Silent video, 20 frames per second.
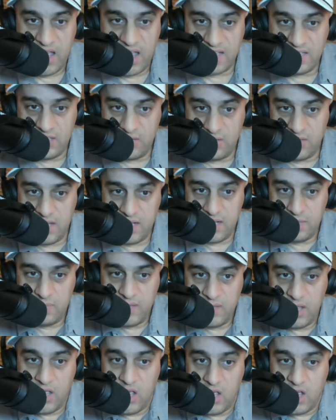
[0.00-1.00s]
Until then,
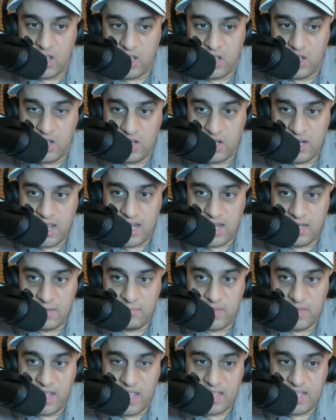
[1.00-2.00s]
good night.
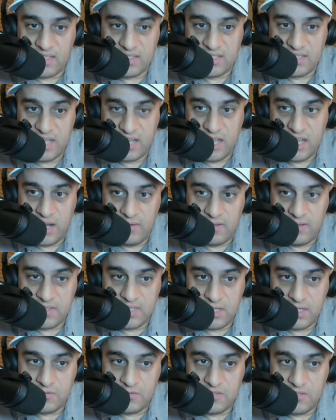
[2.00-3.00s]
Take care of
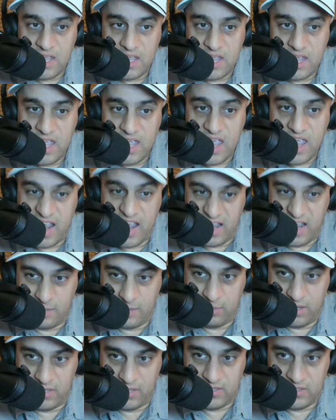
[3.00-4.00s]
yourselves, and
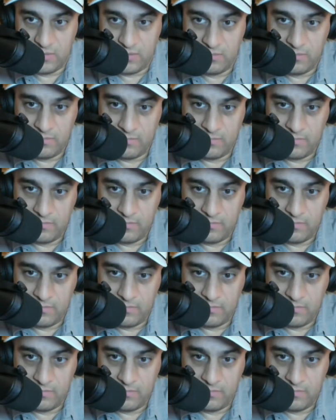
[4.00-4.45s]
God bless.